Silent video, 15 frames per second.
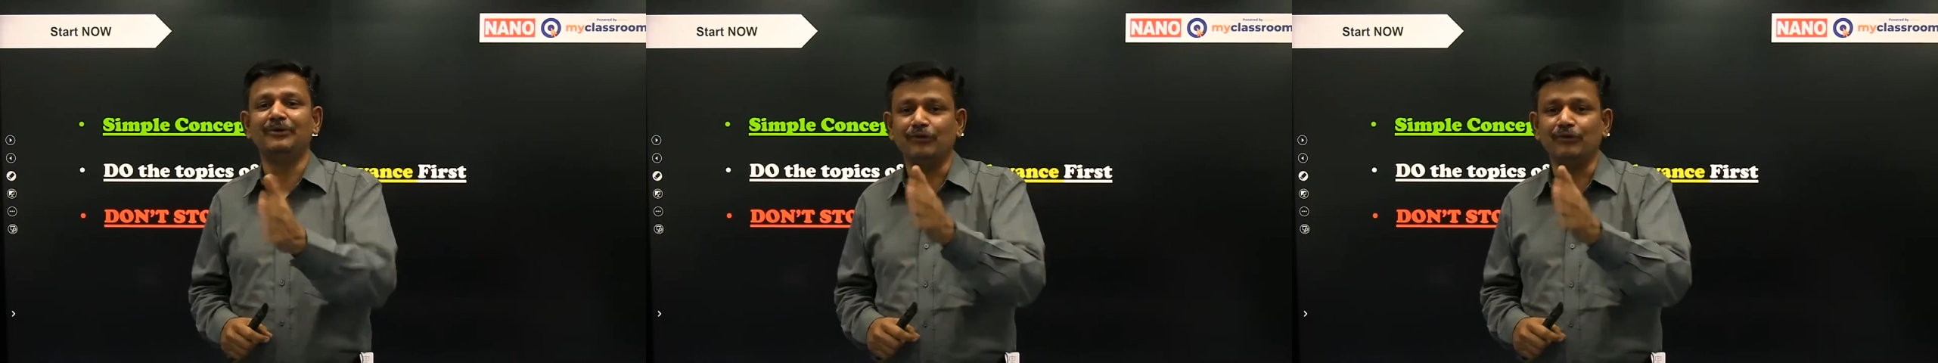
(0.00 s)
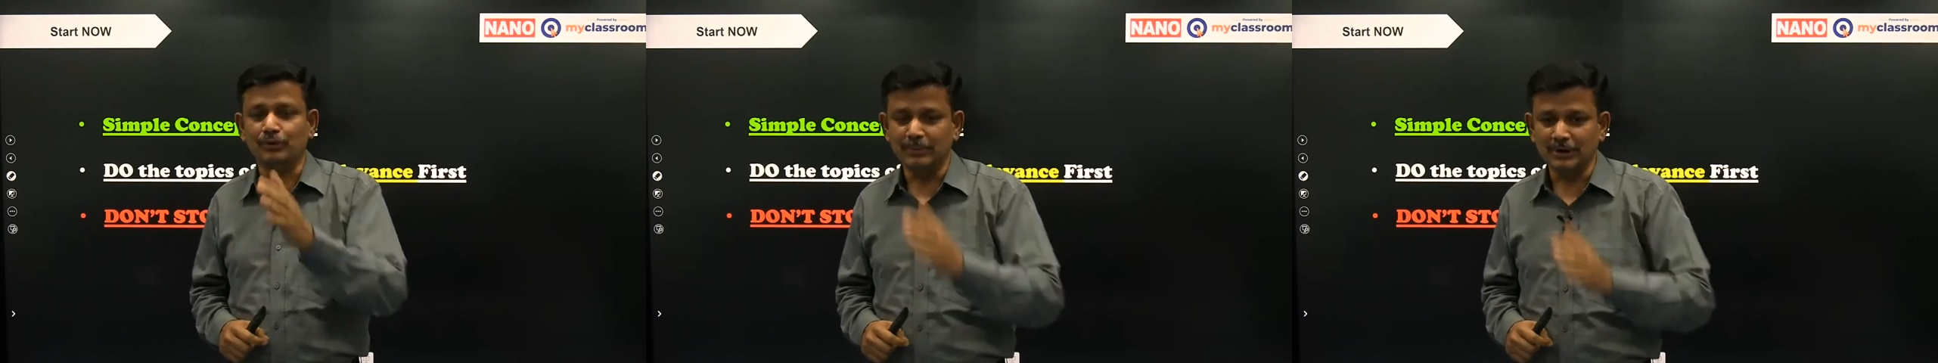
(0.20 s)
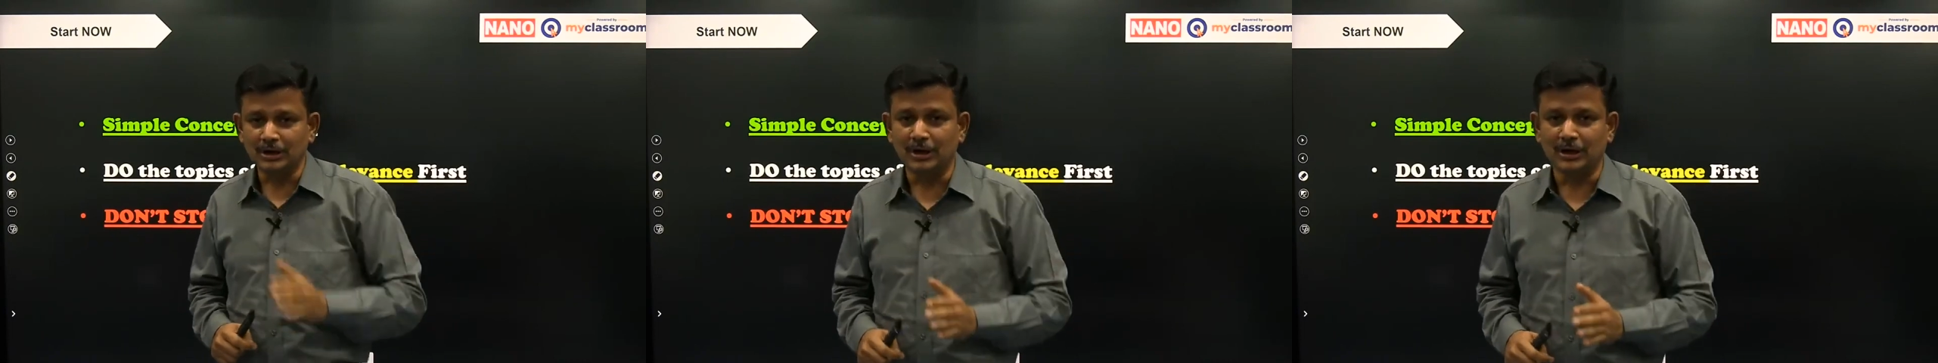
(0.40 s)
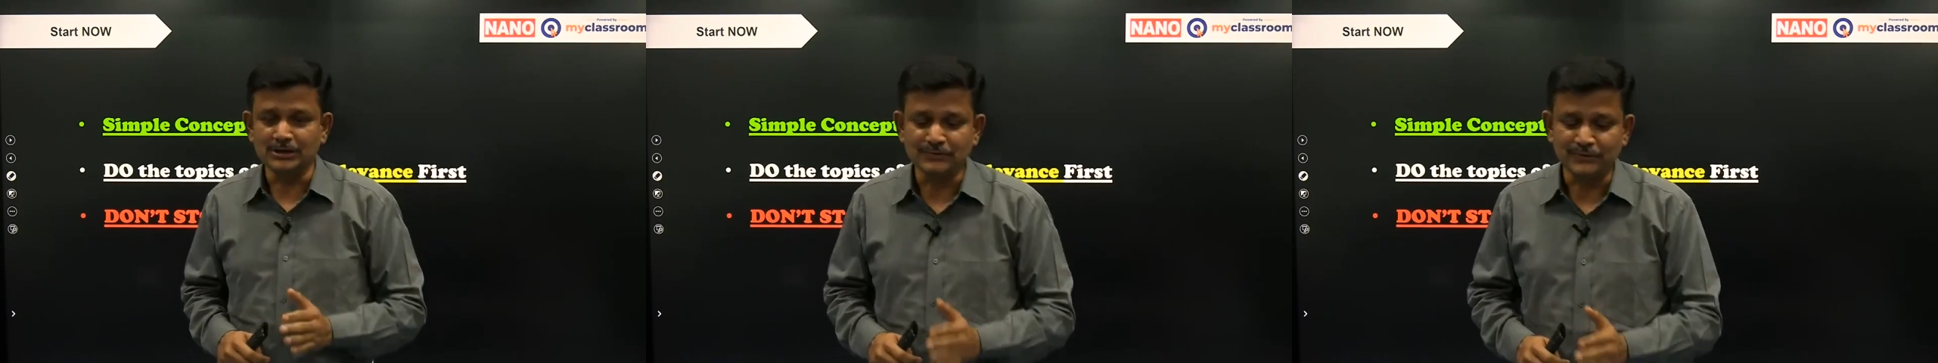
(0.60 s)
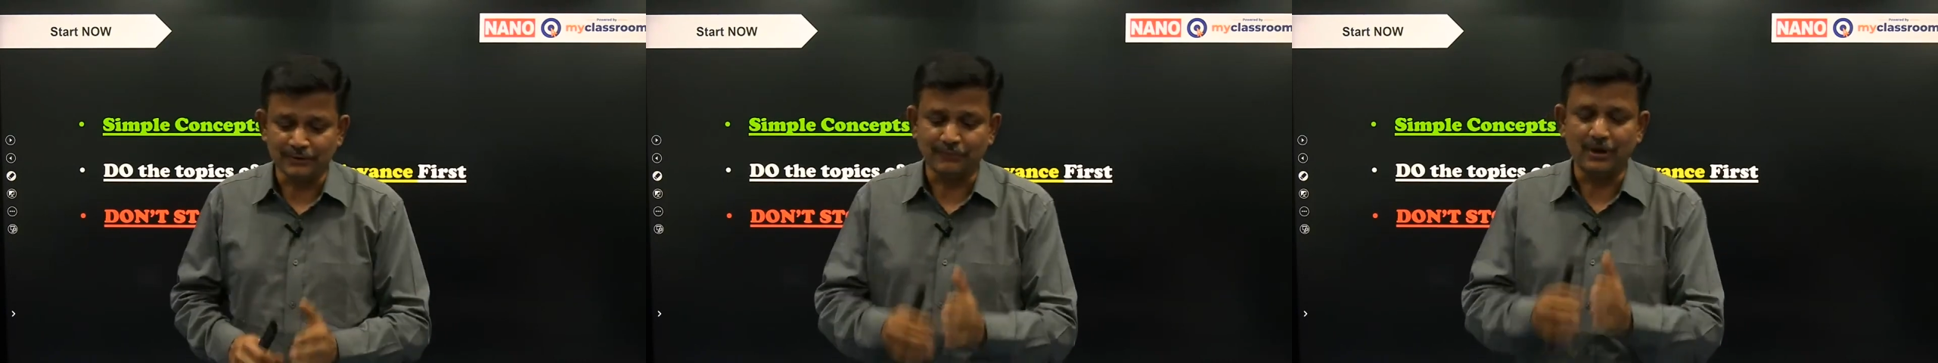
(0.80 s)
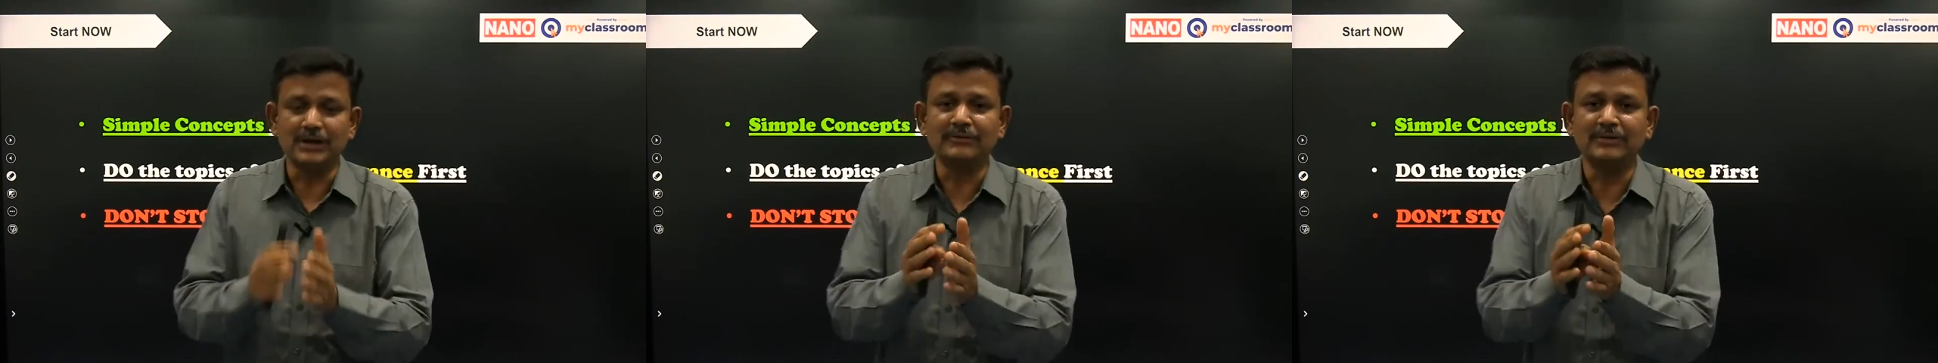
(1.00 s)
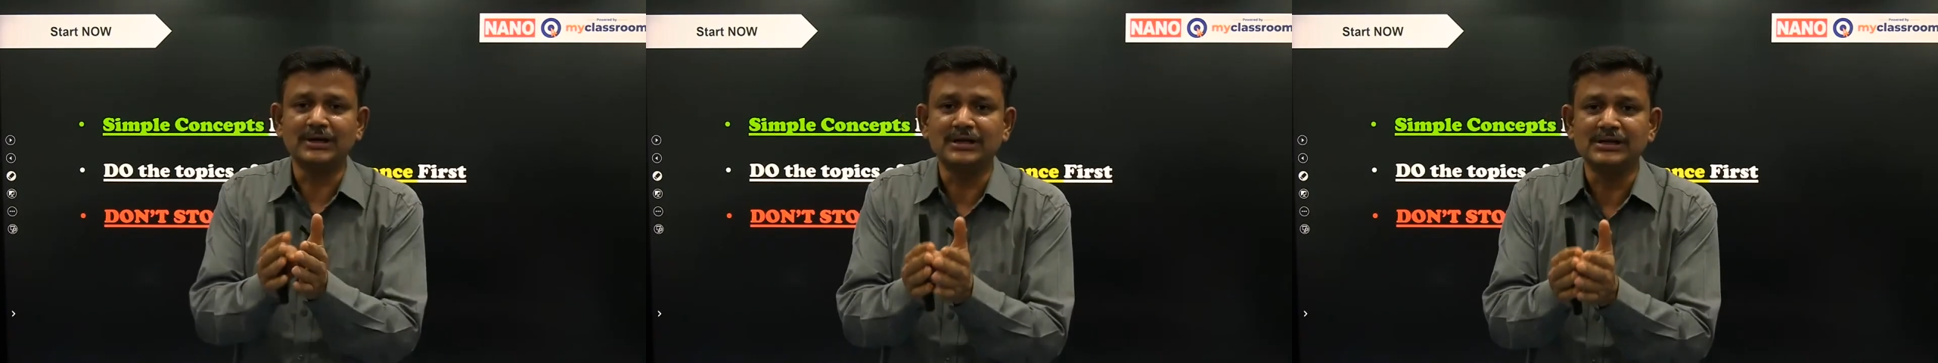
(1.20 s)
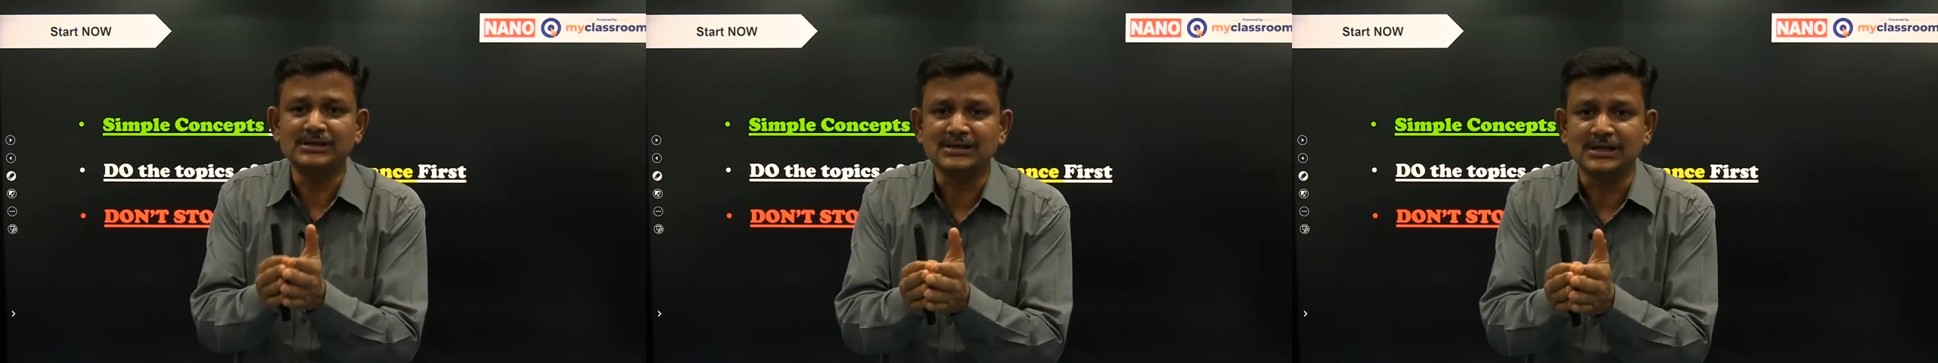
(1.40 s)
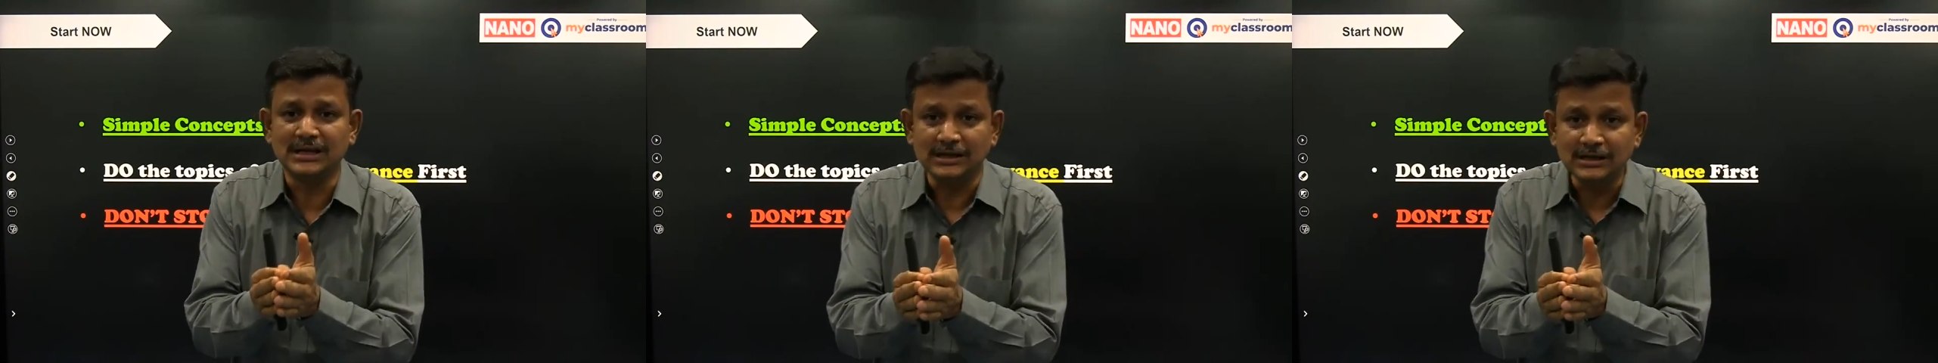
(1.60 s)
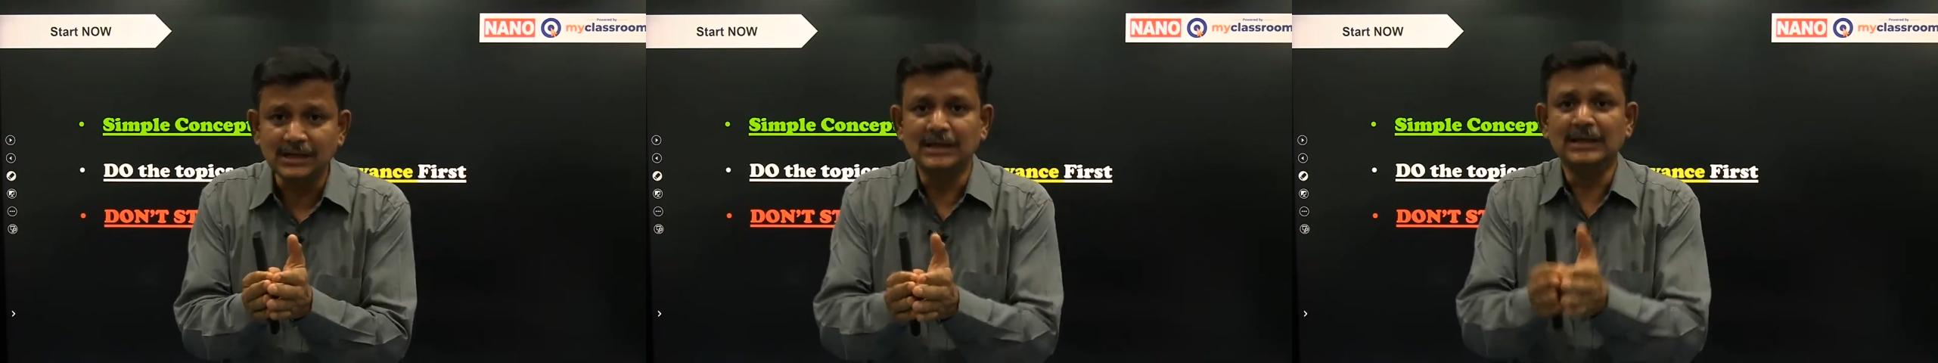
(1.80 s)
before, because for whatever
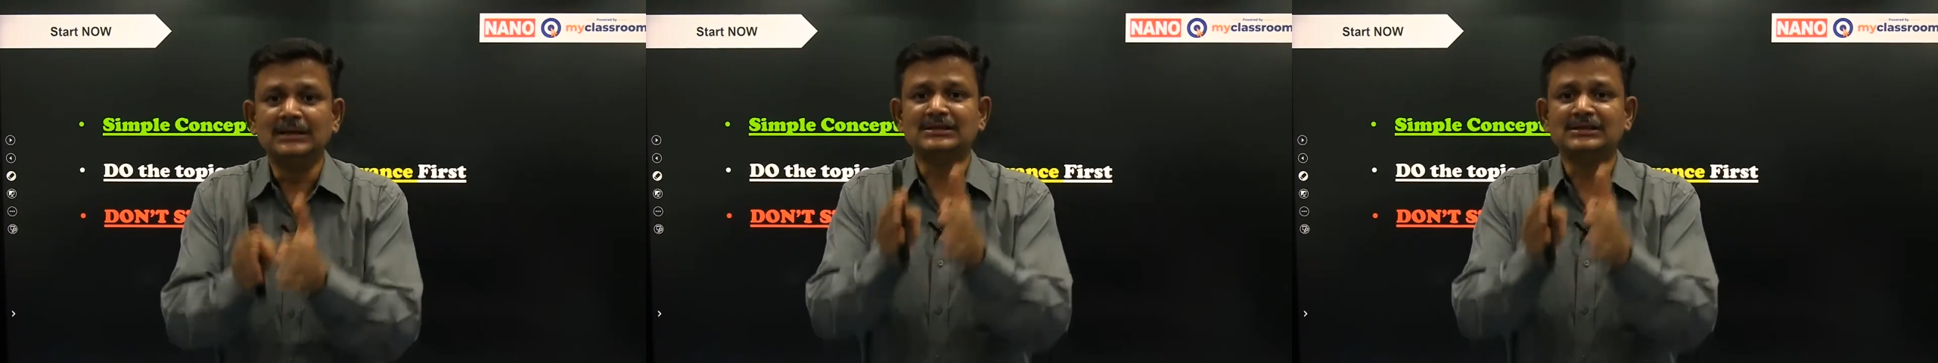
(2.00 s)
reason,